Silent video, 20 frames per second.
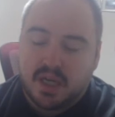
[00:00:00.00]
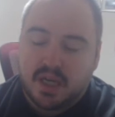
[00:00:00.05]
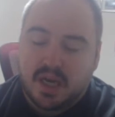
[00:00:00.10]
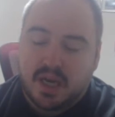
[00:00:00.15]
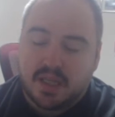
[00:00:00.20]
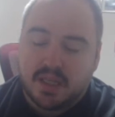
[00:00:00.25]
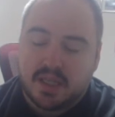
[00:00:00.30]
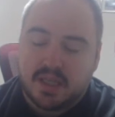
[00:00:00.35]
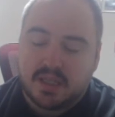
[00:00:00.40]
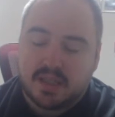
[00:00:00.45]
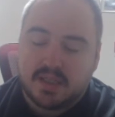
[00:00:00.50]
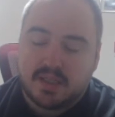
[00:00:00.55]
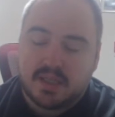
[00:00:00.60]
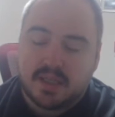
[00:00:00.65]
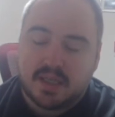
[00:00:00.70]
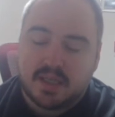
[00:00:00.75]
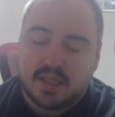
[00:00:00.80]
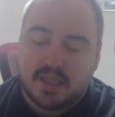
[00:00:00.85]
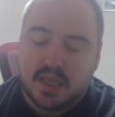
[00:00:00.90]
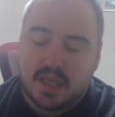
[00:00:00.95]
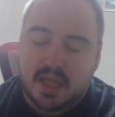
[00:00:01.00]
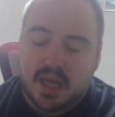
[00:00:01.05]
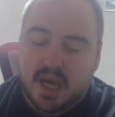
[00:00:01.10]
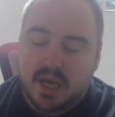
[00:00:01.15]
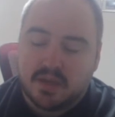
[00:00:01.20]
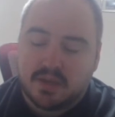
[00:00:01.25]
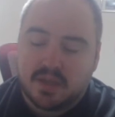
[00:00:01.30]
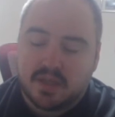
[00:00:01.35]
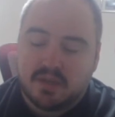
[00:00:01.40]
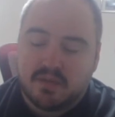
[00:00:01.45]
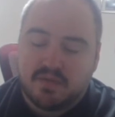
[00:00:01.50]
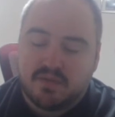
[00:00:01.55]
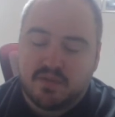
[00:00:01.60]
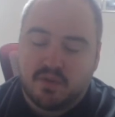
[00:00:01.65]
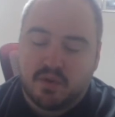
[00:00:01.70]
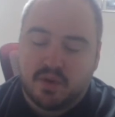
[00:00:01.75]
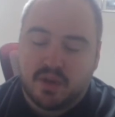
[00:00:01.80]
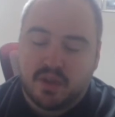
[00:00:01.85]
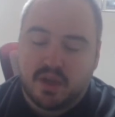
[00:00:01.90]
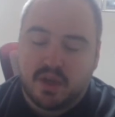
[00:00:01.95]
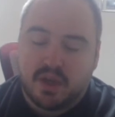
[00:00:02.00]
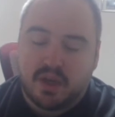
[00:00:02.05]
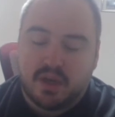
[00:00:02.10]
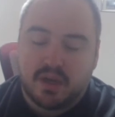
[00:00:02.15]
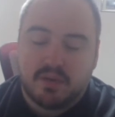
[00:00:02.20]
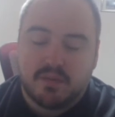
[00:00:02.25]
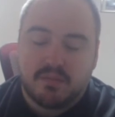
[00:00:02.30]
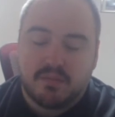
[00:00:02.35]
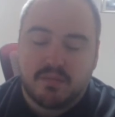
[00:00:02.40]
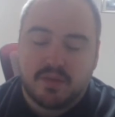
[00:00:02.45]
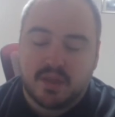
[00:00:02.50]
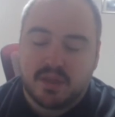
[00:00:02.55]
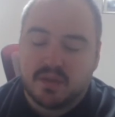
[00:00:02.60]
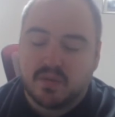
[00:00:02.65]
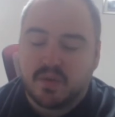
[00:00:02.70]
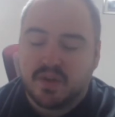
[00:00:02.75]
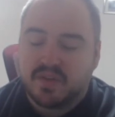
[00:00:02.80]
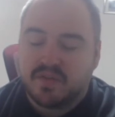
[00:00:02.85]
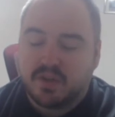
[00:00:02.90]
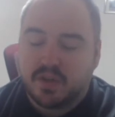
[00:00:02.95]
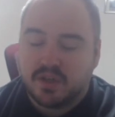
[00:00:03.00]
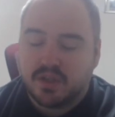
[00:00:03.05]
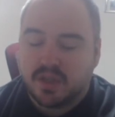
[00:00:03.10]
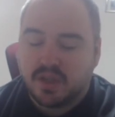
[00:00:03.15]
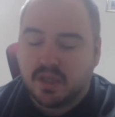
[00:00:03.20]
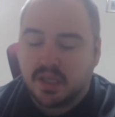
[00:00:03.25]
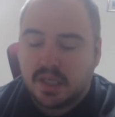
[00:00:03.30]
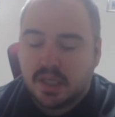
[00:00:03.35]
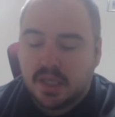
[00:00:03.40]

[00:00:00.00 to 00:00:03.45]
and then 60,000 for the Switch version.